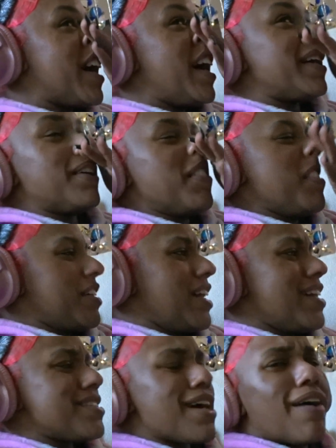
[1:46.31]
I didn't
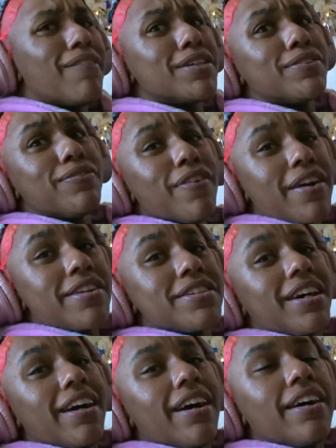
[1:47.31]
realize how much footage
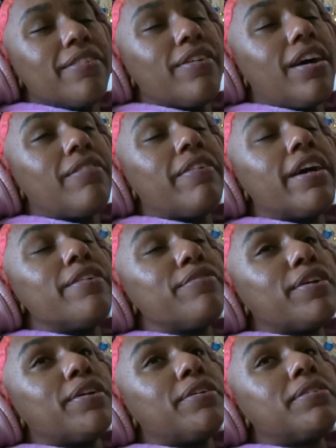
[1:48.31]
I have on my
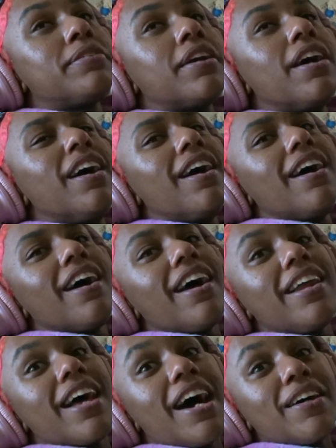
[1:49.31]
phone
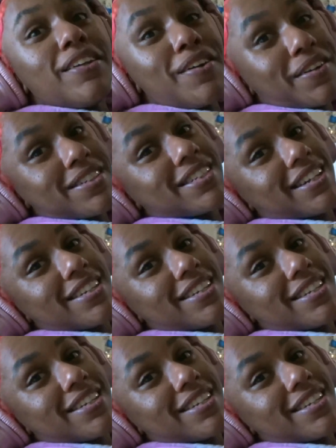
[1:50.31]
and how long it's gonna